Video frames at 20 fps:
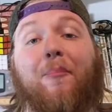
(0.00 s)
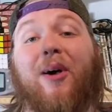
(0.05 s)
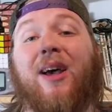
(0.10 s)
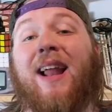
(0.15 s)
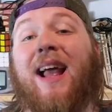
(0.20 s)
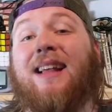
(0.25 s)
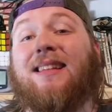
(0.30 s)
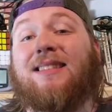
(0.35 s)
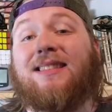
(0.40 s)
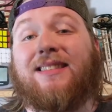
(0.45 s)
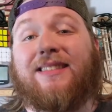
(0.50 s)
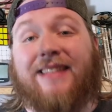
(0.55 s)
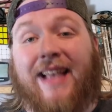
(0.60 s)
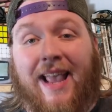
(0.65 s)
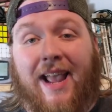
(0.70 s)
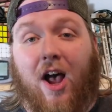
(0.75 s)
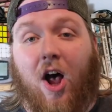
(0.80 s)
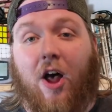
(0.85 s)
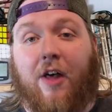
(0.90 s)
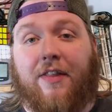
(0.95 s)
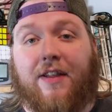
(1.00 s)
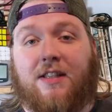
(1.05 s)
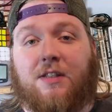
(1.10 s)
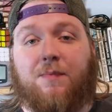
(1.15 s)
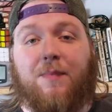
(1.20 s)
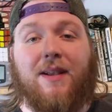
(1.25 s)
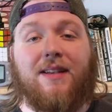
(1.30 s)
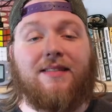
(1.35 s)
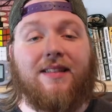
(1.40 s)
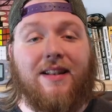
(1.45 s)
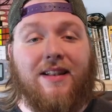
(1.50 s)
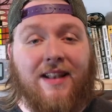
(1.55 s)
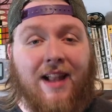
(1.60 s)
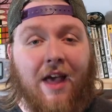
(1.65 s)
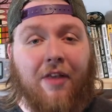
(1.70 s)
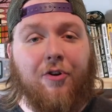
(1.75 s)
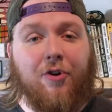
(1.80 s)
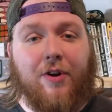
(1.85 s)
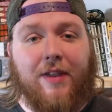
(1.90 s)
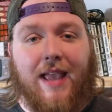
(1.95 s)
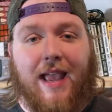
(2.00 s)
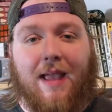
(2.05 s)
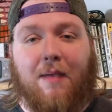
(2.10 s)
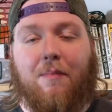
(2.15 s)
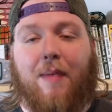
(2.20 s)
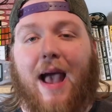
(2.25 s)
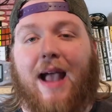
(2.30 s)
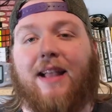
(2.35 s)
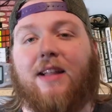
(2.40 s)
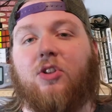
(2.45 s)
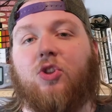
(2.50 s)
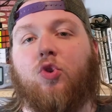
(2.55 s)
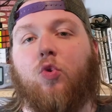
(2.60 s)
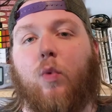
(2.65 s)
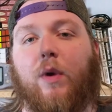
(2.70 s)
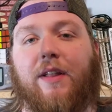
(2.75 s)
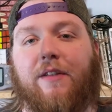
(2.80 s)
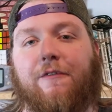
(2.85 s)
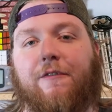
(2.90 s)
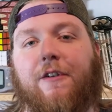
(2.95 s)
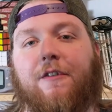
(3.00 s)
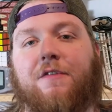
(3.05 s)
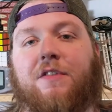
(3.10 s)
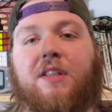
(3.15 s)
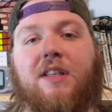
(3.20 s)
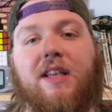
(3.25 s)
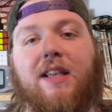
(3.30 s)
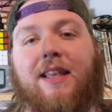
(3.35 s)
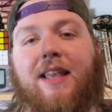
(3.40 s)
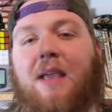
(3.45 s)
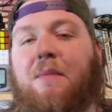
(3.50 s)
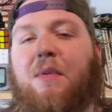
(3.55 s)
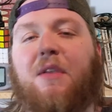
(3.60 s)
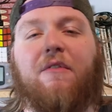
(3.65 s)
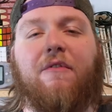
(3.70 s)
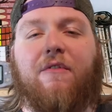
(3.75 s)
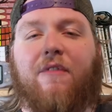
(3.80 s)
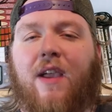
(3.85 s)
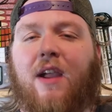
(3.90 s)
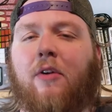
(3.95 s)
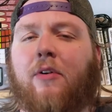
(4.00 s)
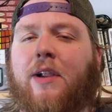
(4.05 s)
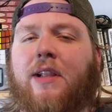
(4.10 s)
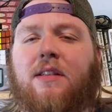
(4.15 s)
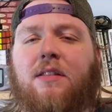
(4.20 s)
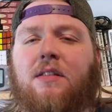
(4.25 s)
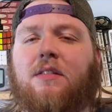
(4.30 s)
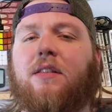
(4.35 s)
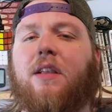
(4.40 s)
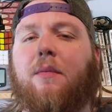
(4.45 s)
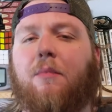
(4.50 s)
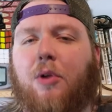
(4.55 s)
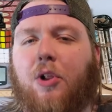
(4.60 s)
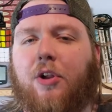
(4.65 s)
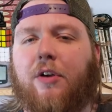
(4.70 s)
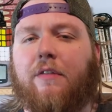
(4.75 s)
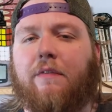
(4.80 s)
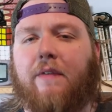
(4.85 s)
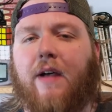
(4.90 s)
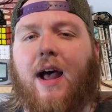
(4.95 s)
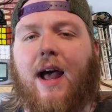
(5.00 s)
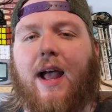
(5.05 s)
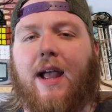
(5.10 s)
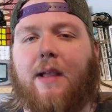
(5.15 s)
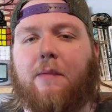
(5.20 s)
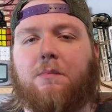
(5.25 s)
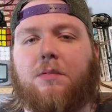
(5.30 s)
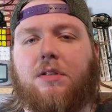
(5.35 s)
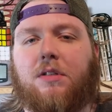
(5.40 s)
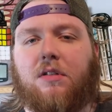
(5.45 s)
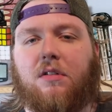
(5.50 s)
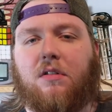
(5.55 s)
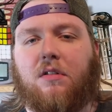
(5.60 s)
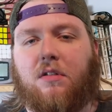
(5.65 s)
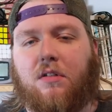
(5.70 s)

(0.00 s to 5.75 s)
But I say all this because another game back in 2015 gave me very similar vibes.